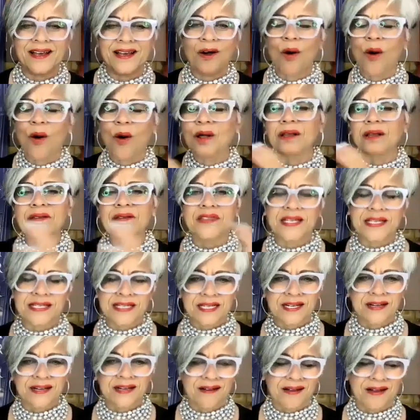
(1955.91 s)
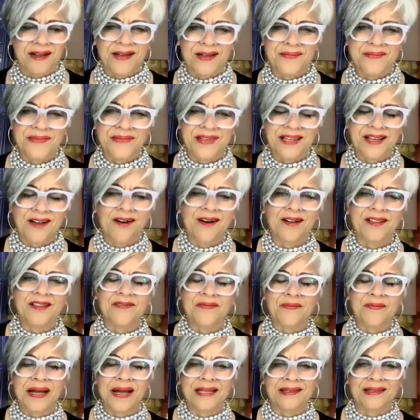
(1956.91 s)
all of this time, all
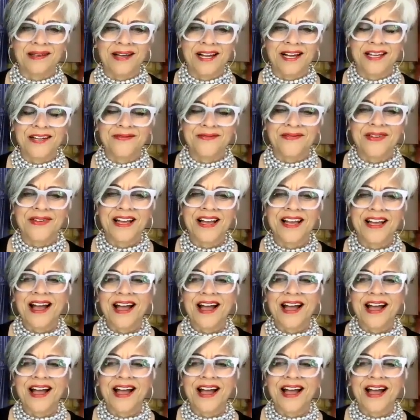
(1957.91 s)
of my life,